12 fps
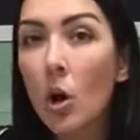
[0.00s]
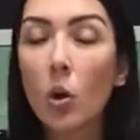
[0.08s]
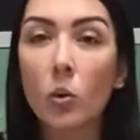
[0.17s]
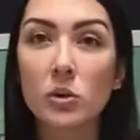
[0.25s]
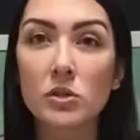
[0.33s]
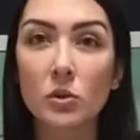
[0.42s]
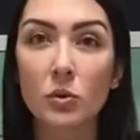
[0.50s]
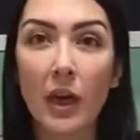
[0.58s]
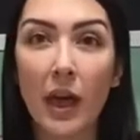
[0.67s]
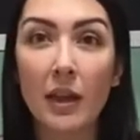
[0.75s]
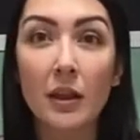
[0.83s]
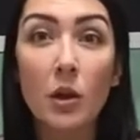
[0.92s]
or so
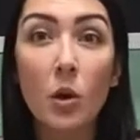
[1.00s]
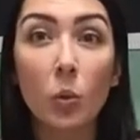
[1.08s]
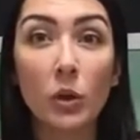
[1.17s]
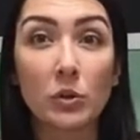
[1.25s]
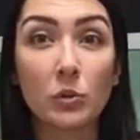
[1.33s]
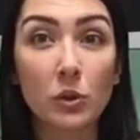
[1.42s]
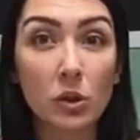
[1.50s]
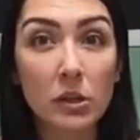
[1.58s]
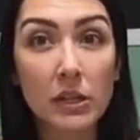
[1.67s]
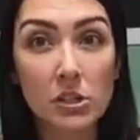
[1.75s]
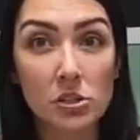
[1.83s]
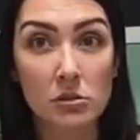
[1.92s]
that when you look at your